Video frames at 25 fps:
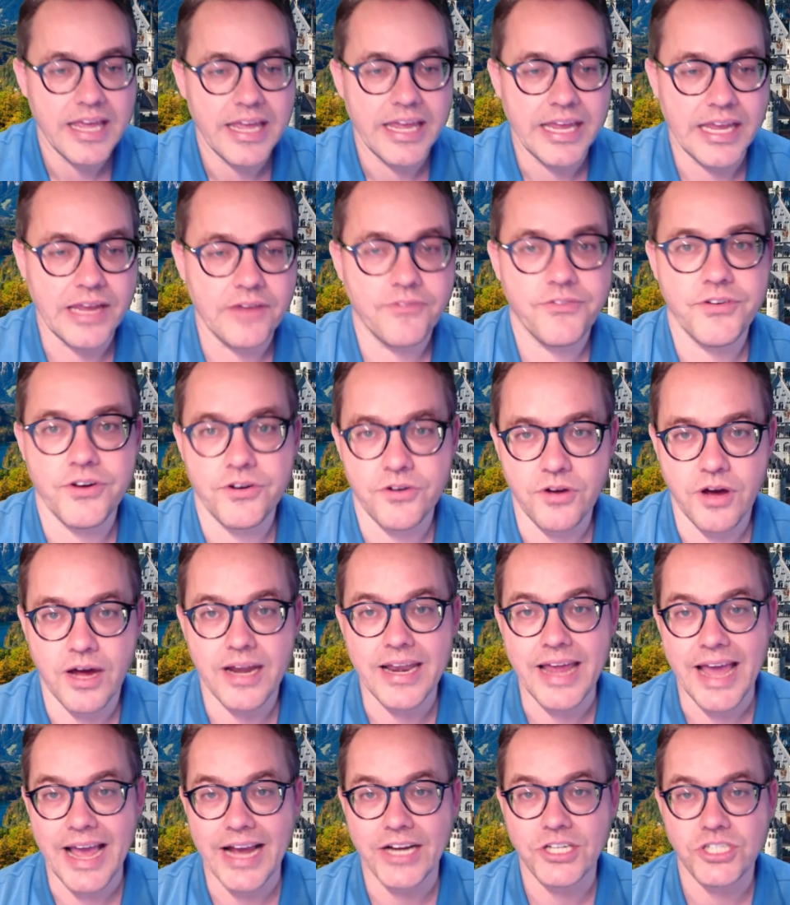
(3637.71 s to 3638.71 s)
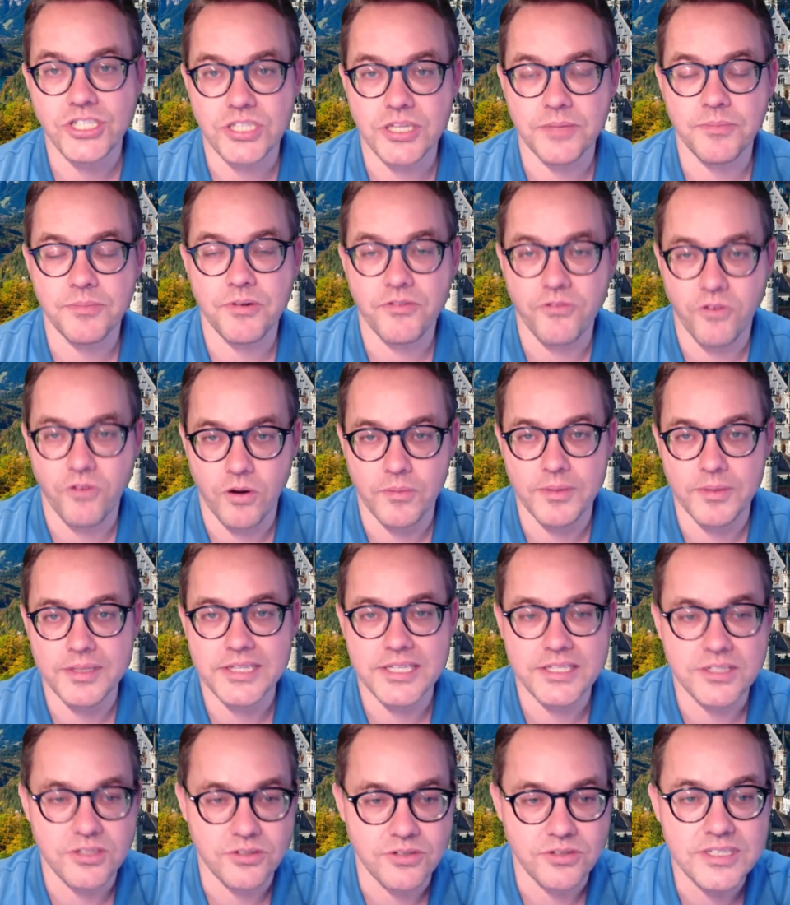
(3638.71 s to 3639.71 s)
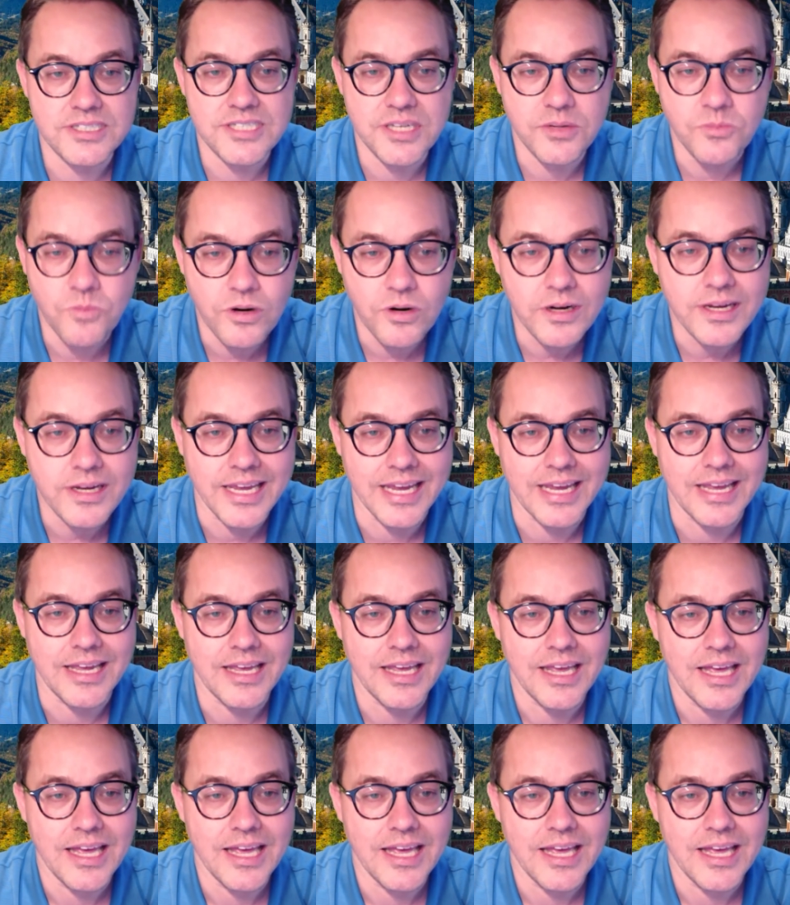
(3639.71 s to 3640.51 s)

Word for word: if you're not actually performing the duties and working.